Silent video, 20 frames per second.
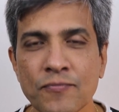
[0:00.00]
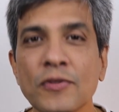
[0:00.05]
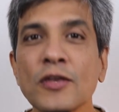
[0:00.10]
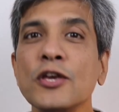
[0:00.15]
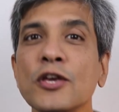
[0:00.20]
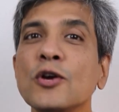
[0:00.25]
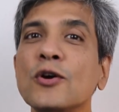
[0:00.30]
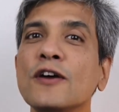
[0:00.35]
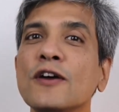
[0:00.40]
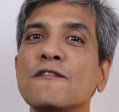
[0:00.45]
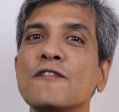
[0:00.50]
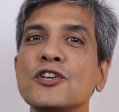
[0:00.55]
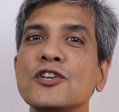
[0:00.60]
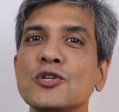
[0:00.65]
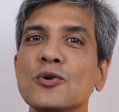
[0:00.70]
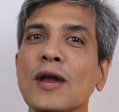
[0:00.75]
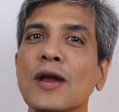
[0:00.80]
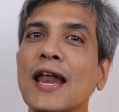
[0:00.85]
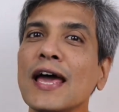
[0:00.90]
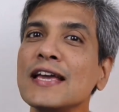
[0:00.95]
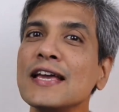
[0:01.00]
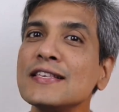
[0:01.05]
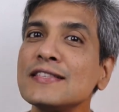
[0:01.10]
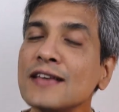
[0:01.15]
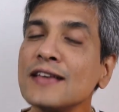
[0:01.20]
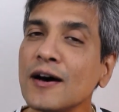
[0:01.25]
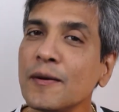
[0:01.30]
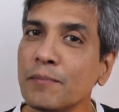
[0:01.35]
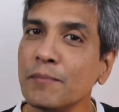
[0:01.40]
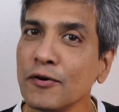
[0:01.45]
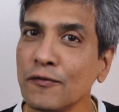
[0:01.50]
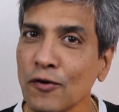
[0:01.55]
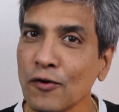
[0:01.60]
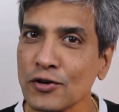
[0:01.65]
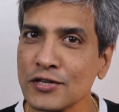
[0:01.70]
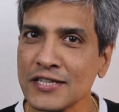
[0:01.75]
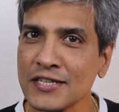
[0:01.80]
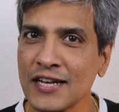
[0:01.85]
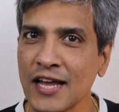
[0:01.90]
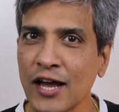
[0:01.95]
You can visualize a before
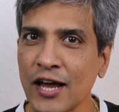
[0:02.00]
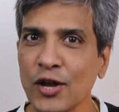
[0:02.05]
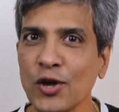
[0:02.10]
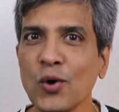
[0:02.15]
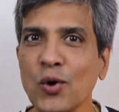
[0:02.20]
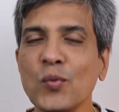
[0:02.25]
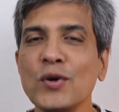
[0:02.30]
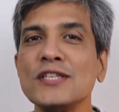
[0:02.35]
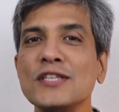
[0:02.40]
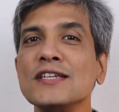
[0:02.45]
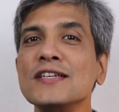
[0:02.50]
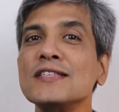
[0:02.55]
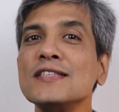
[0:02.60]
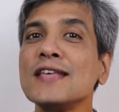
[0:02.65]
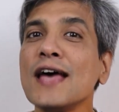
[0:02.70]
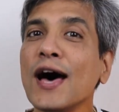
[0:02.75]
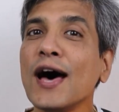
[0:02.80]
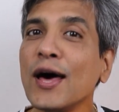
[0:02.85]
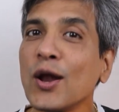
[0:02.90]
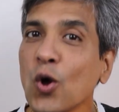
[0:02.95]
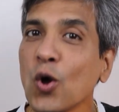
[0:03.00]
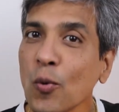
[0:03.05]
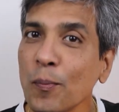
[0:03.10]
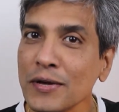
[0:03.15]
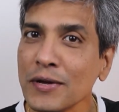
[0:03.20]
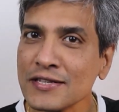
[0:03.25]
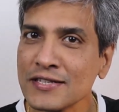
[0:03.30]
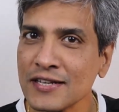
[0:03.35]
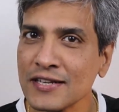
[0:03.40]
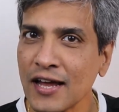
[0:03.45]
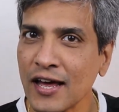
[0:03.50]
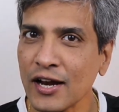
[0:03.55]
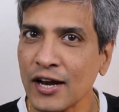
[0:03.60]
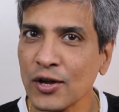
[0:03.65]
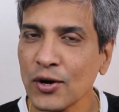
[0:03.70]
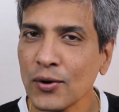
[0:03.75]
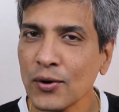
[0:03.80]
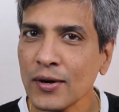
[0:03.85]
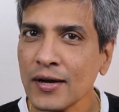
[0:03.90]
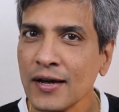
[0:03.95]
scenario, which is an open
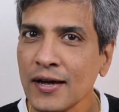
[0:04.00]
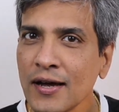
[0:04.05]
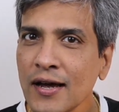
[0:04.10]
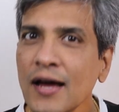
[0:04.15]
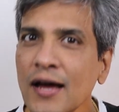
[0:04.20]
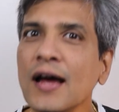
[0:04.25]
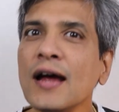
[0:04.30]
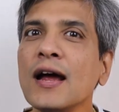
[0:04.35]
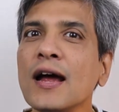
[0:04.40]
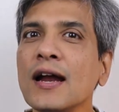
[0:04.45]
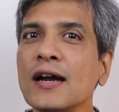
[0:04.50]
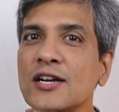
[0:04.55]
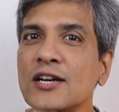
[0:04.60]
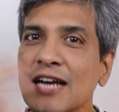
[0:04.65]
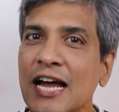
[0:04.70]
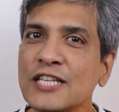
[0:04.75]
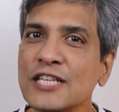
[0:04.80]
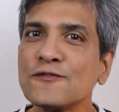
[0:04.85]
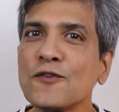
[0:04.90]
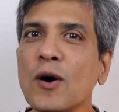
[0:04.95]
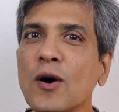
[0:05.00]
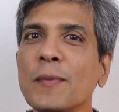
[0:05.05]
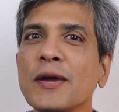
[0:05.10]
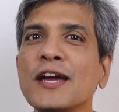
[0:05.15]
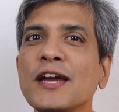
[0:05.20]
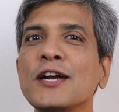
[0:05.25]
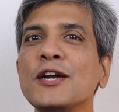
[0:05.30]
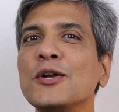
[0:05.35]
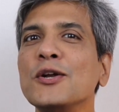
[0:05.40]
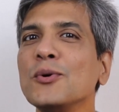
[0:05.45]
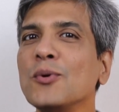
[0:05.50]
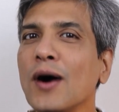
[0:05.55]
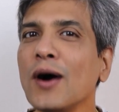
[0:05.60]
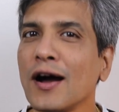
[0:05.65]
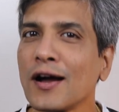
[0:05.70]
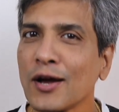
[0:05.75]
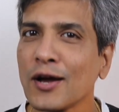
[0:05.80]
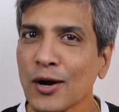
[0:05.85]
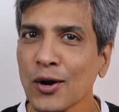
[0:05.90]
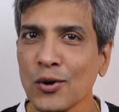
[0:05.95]
scenario, transforming into a
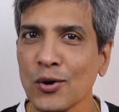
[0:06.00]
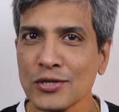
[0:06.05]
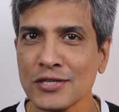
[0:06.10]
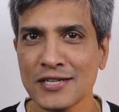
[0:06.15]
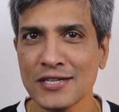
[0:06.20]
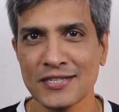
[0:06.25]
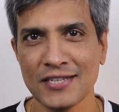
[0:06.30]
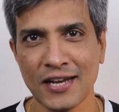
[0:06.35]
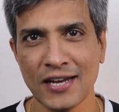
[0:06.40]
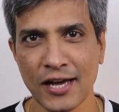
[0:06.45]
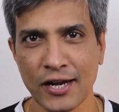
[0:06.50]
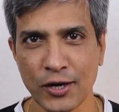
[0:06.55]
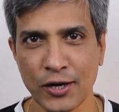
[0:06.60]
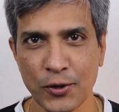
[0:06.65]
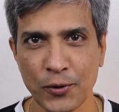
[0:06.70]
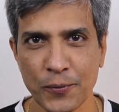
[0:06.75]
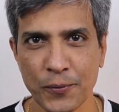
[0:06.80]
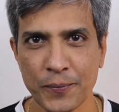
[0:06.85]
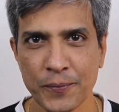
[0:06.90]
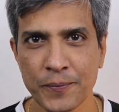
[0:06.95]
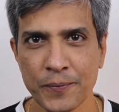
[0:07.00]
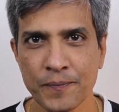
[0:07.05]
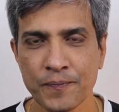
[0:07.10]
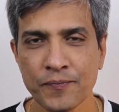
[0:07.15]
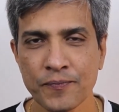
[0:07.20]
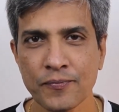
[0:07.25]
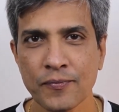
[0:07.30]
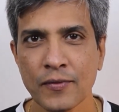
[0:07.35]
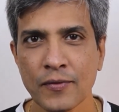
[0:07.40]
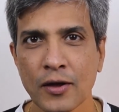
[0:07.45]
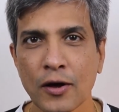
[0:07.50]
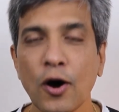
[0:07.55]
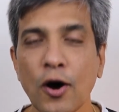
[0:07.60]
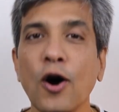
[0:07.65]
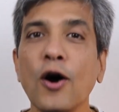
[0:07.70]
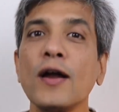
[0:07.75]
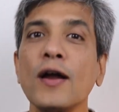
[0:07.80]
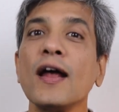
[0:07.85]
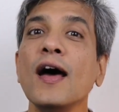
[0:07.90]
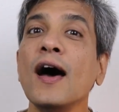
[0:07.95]
closed scenario,
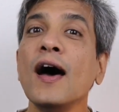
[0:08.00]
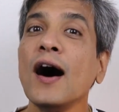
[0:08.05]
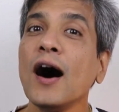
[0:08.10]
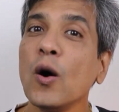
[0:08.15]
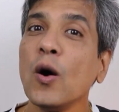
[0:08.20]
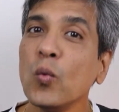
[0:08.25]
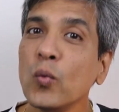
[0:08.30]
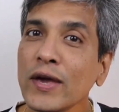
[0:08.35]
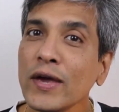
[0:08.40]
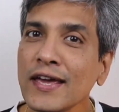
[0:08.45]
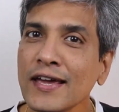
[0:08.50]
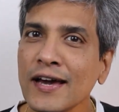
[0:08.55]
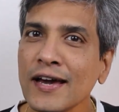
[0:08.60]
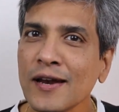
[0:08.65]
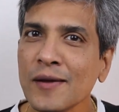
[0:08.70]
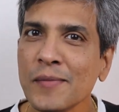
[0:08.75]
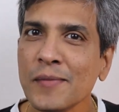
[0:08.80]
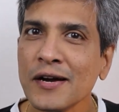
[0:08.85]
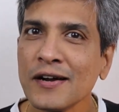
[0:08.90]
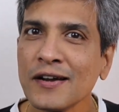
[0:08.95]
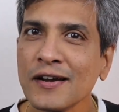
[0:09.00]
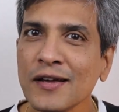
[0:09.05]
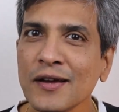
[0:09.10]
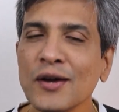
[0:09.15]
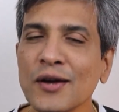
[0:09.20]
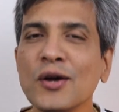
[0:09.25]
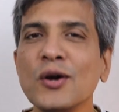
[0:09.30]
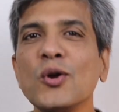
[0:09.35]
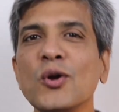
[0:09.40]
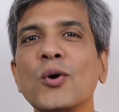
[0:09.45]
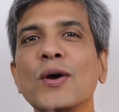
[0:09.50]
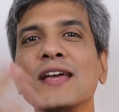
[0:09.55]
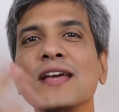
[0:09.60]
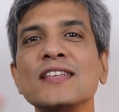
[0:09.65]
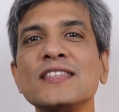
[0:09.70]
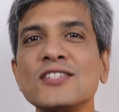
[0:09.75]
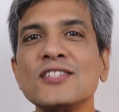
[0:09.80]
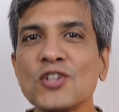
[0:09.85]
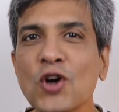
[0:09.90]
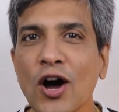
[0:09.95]
or a weak element growing
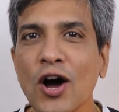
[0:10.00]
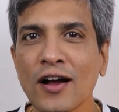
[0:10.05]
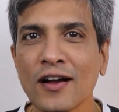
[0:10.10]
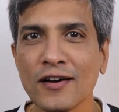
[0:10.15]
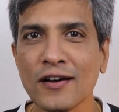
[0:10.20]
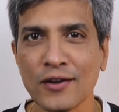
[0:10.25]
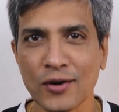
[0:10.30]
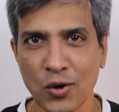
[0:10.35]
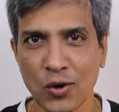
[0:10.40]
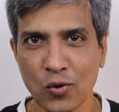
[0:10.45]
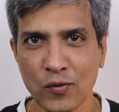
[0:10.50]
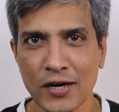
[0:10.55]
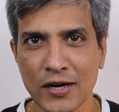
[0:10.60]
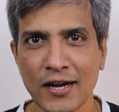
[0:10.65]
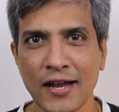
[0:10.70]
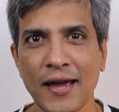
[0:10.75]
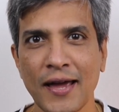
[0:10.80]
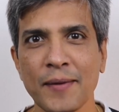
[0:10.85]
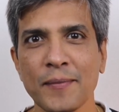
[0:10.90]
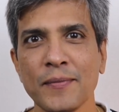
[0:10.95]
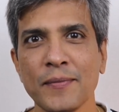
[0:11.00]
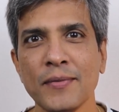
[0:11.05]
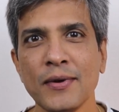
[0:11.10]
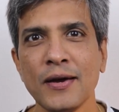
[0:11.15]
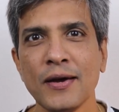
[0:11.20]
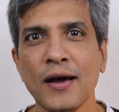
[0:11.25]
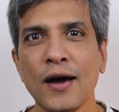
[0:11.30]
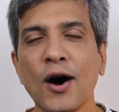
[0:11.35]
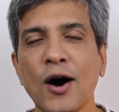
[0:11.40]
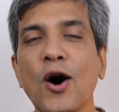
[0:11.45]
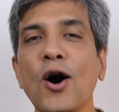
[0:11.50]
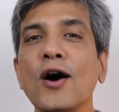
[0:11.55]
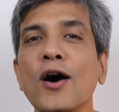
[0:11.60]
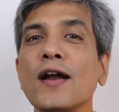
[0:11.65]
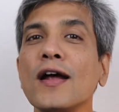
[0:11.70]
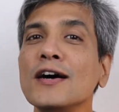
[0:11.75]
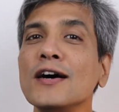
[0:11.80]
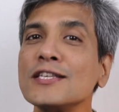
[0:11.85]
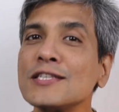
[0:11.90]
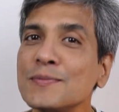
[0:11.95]
stronger over time, or
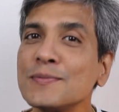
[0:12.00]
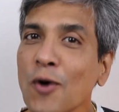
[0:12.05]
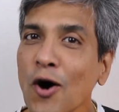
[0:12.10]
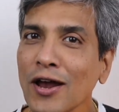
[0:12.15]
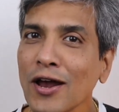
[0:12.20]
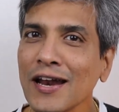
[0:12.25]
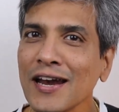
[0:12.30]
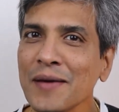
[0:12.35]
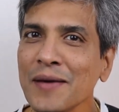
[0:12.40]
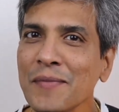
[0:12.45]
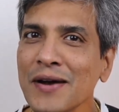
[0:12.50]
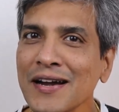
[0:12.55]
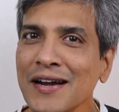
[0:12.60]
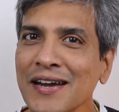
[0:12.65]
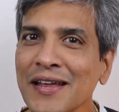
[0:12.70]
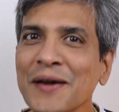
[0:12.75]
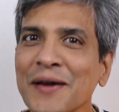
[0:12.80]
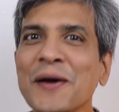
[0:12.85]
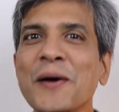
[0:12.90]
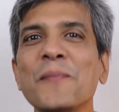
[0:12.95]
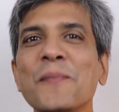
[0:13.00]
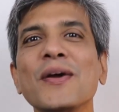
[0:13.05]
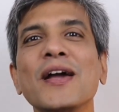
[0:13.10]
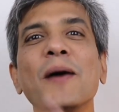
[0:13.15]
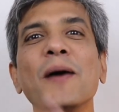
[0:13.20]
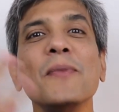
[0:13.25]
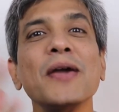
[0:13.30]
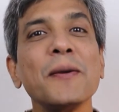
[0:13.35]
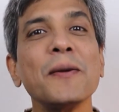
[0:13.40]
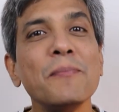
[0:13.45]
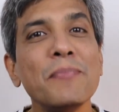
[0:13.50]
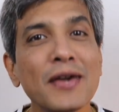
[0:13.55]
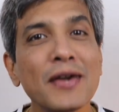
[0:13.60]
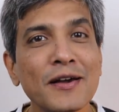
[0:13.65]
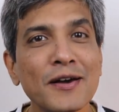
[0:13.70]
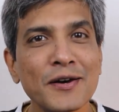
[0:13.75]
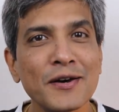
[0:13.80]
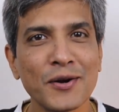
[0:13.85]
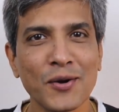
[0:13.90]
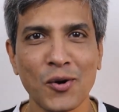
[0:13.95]
a small element becoming
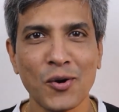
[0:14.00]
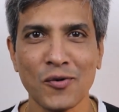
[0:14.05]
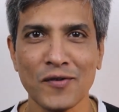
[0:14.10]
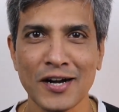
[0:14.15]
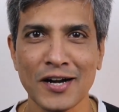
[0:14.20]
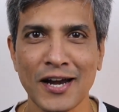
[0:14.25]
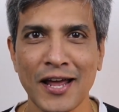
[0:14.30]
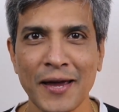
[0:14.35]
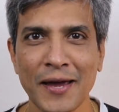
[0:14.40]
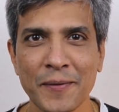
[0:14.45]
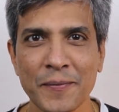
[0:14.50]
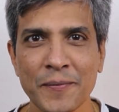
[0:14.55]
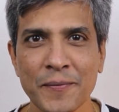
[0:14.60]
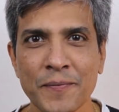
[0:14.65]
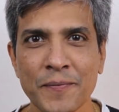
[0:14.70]
bigger over time.